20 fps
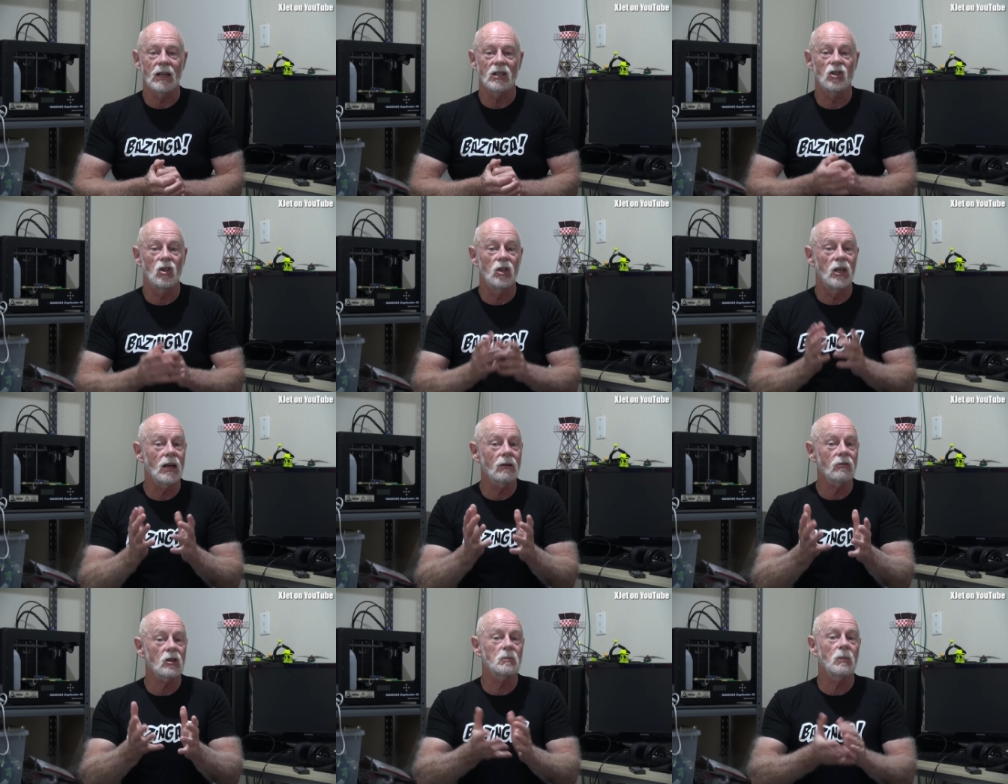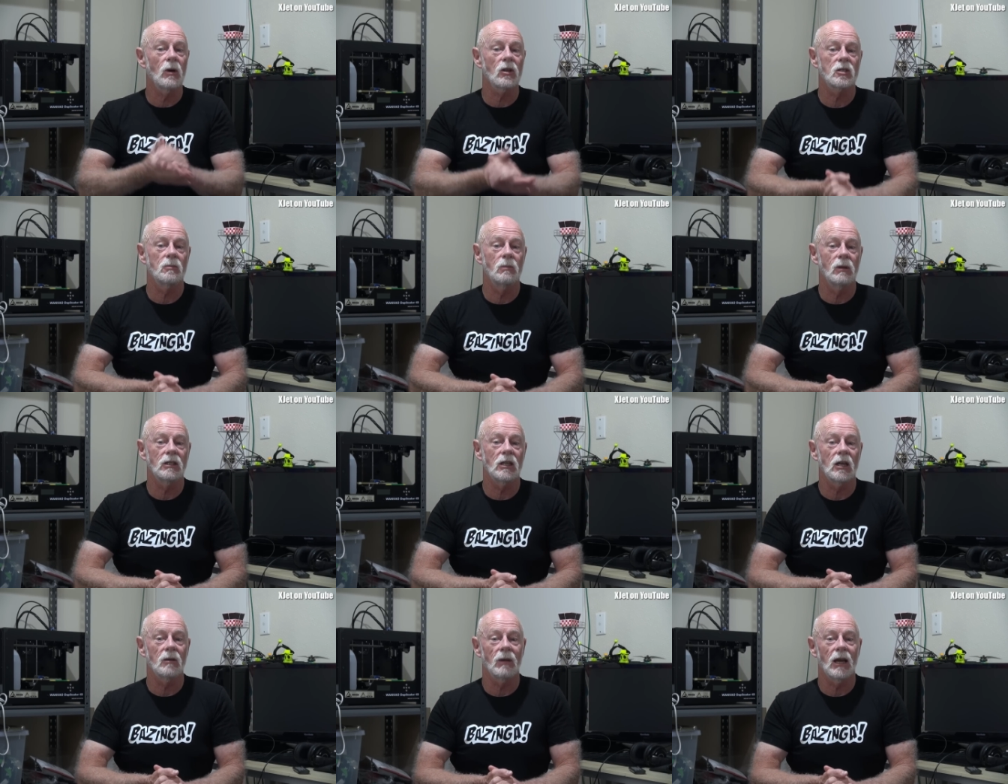It's their
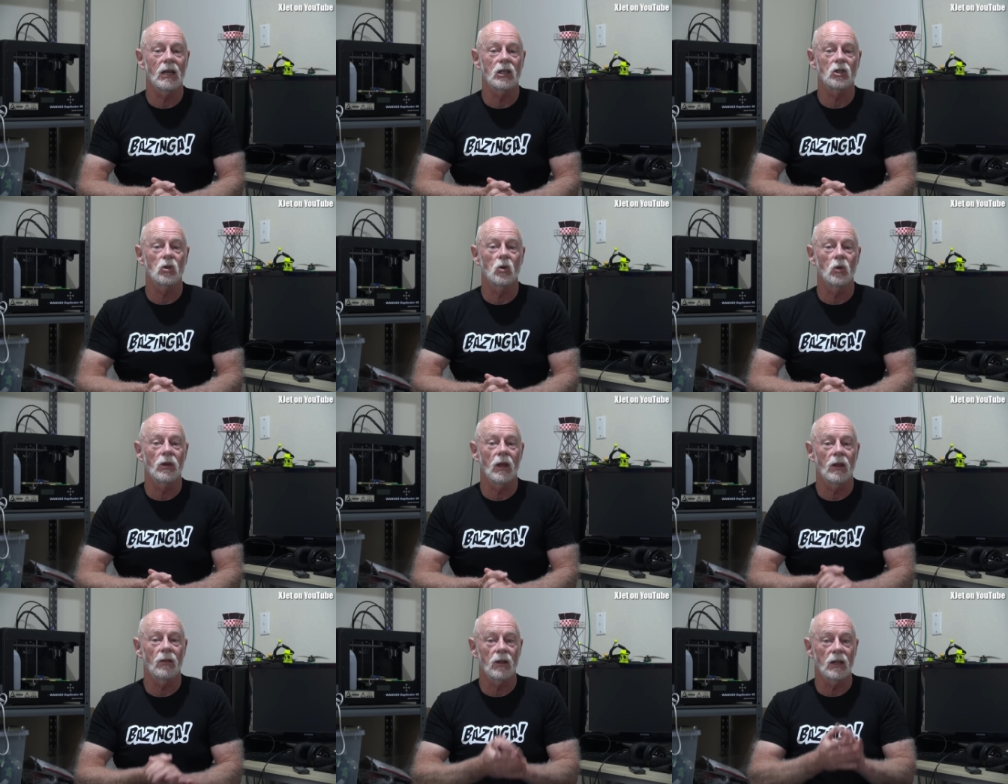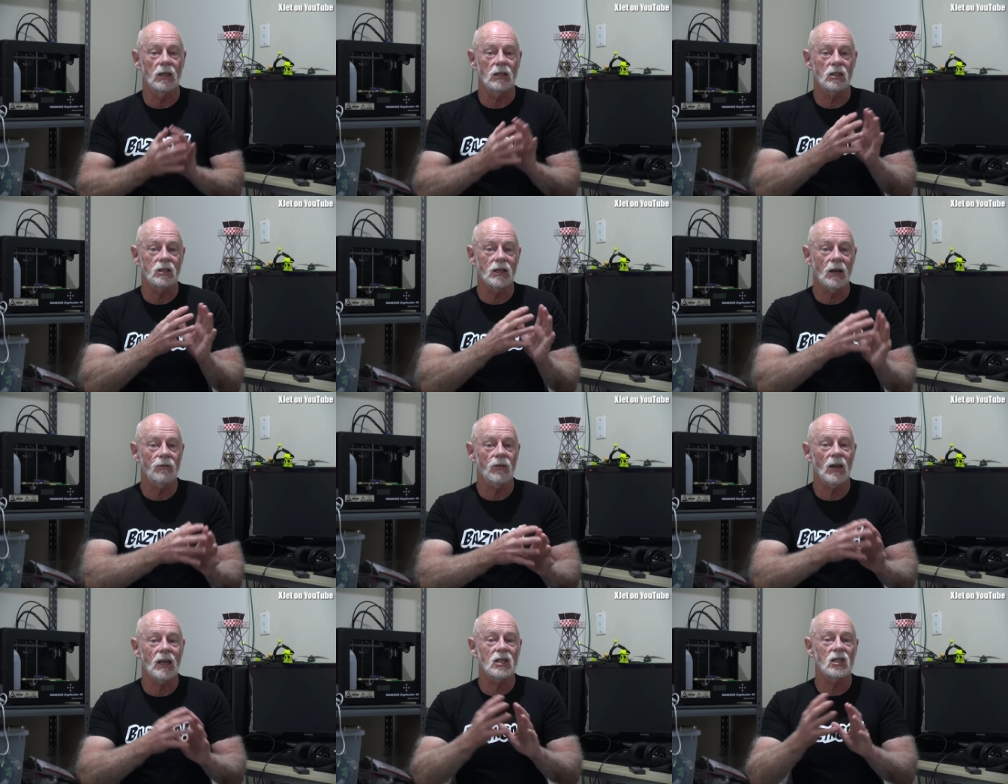responsibility to make sure that the
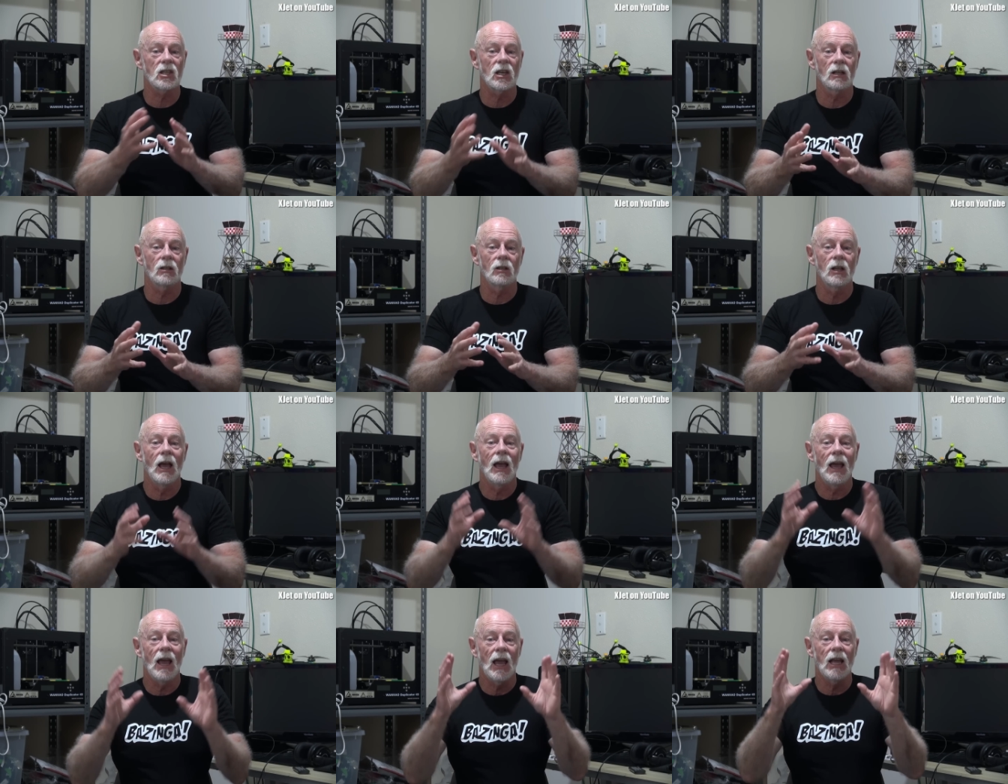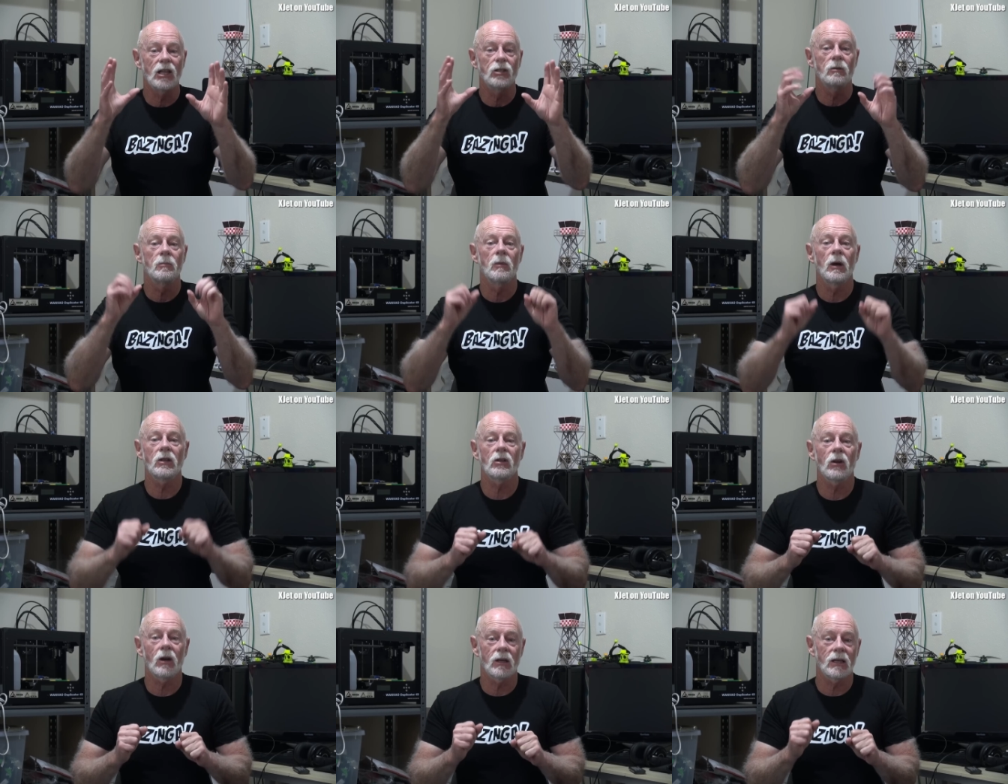stuff they sell has
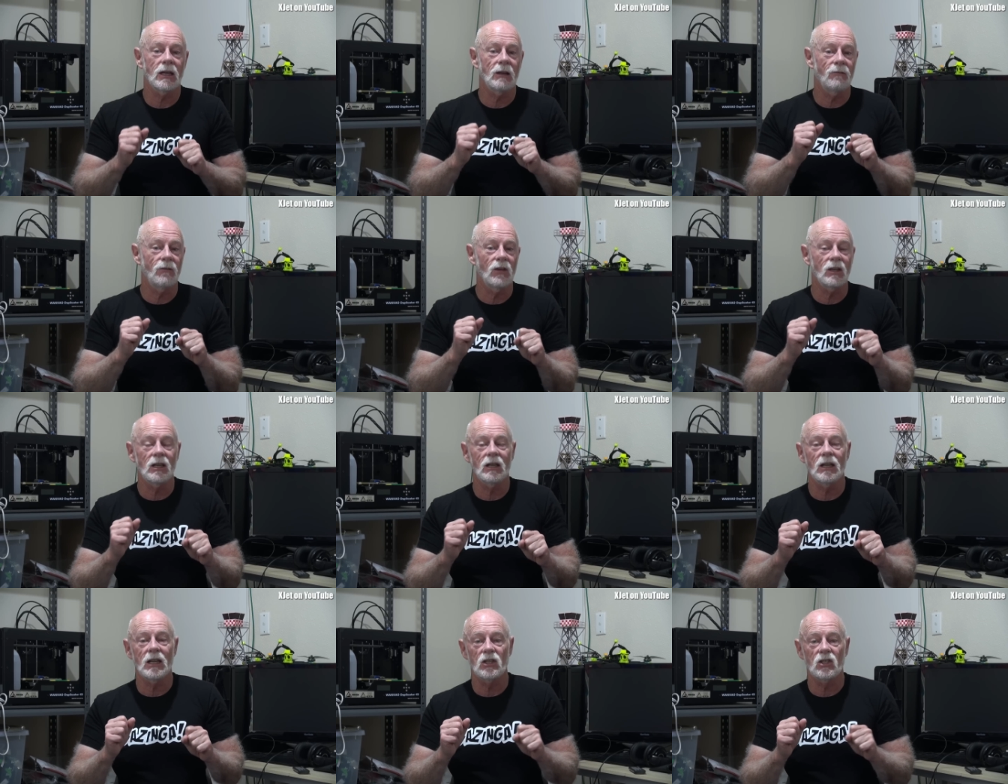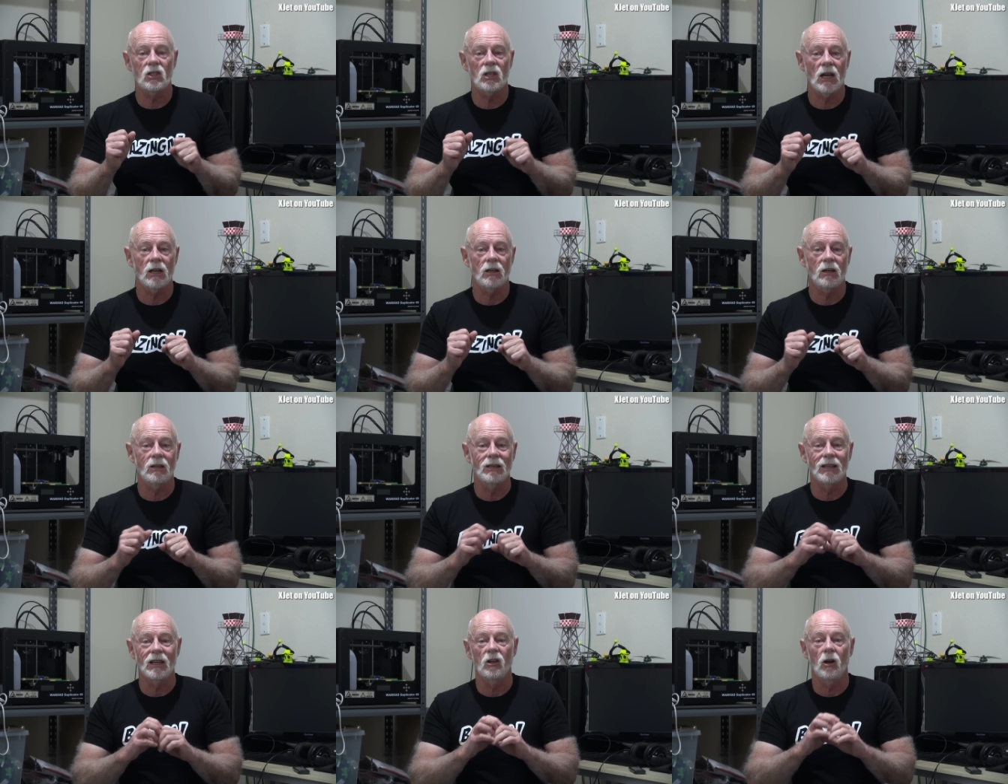Remote ID fitted as
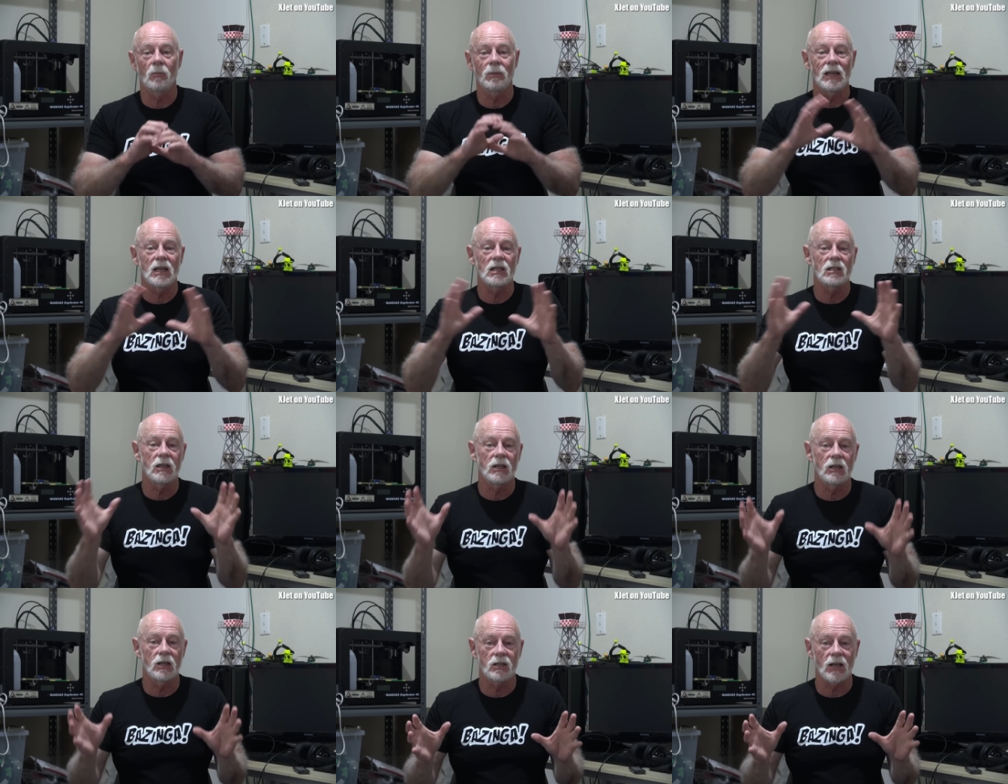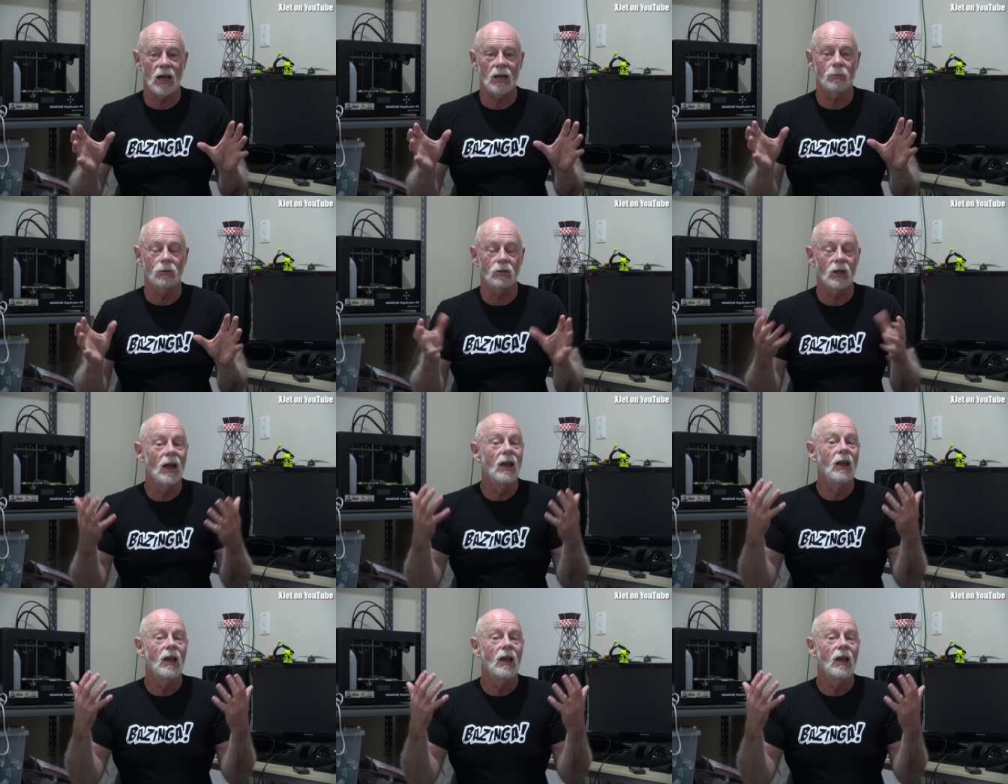standard and cannot be easily disabled.